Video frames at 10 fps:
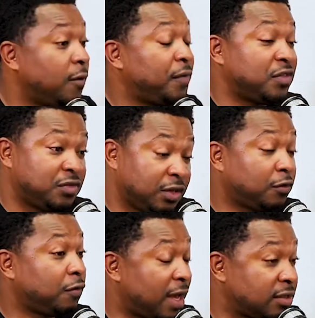the
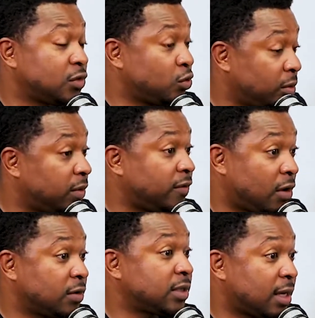6th fastest woman of
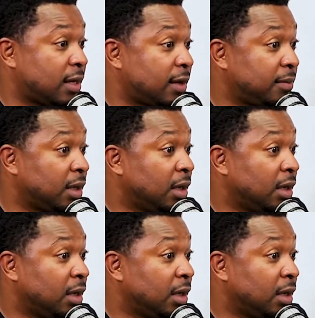all time.